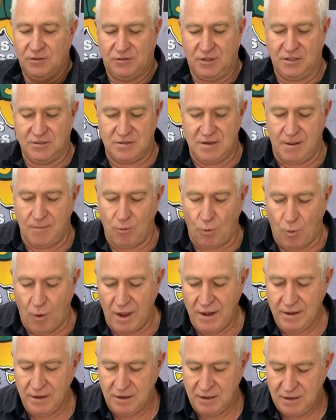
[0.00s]
So that's number
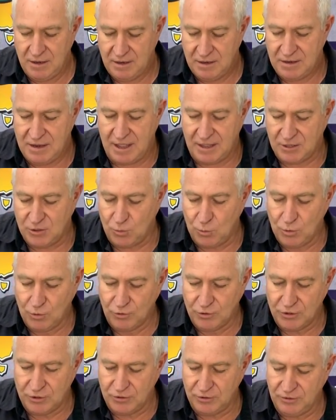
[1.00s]
one. Now you
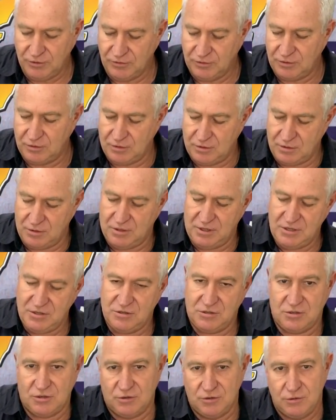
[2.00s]
will use
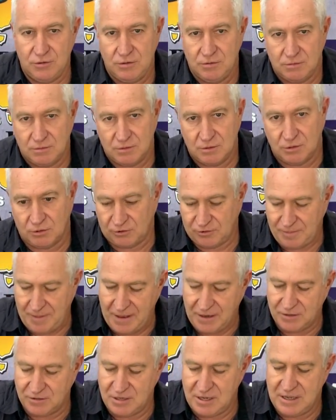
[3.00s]
these two little
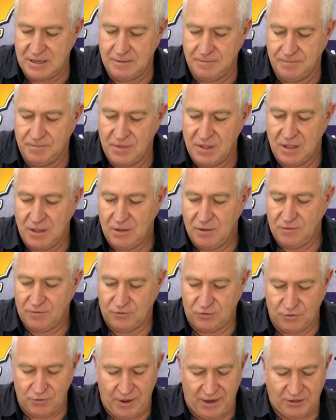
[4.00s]
spanners here
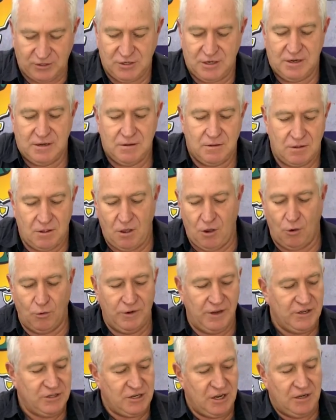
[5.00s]
to actually
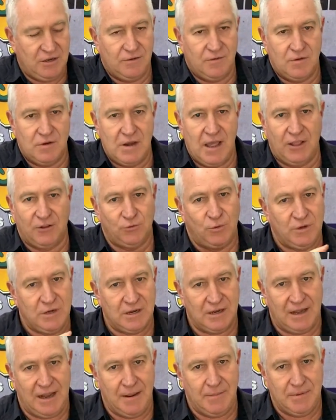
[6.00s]
hold each end of your nuts when
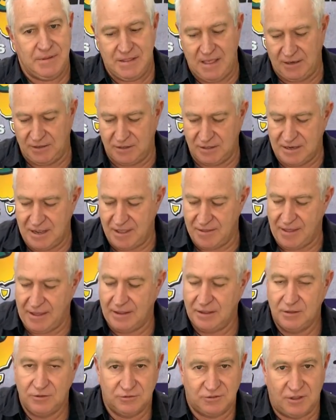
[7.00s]
you're clamping that together.
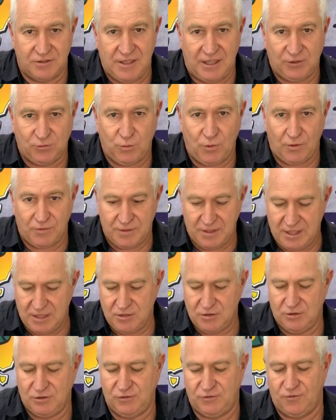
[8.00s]
So that's what they're
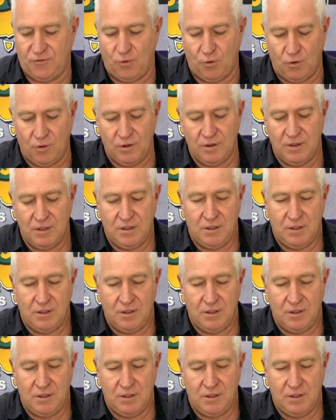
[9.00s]
used for.